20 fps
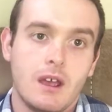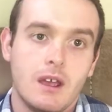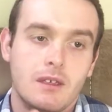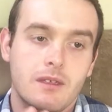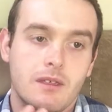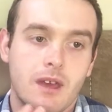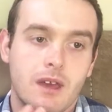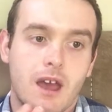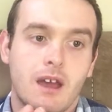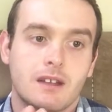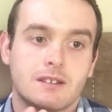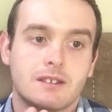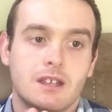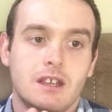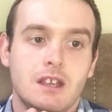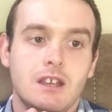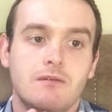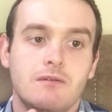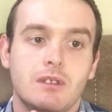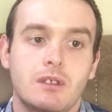That
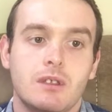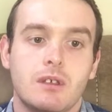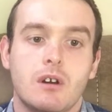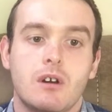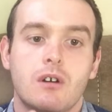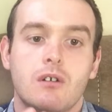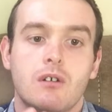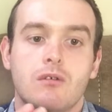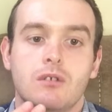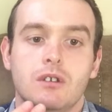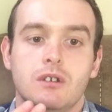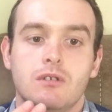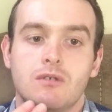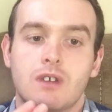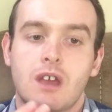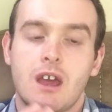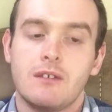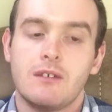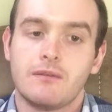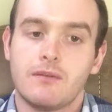even though you
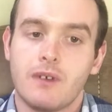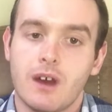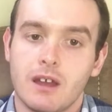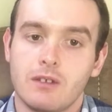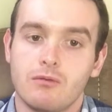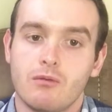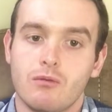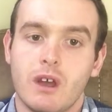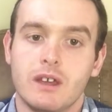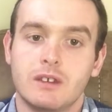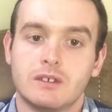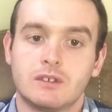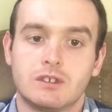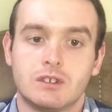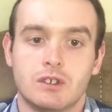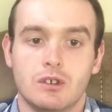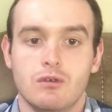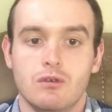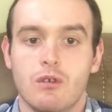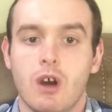can find ways
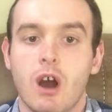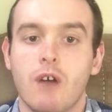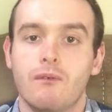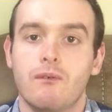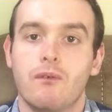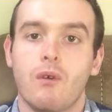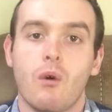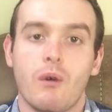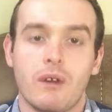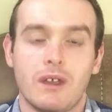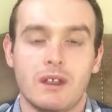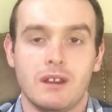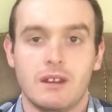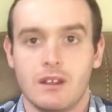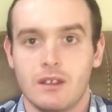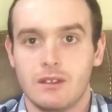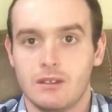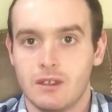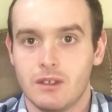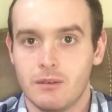to
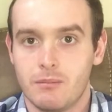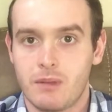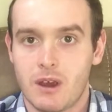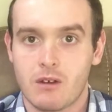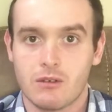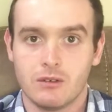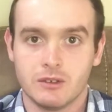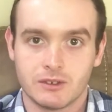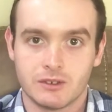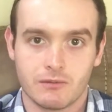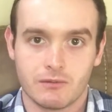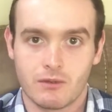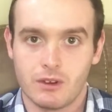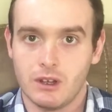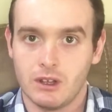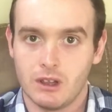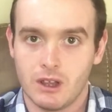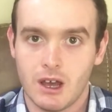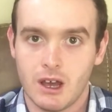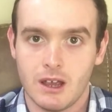avoid the perils of
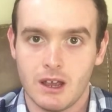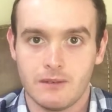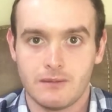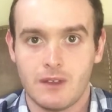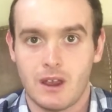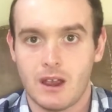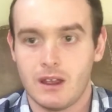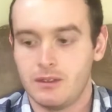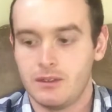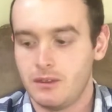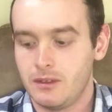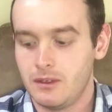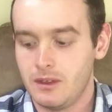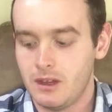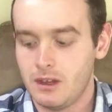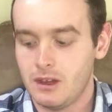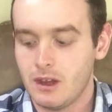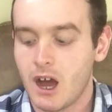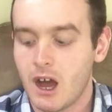real life and the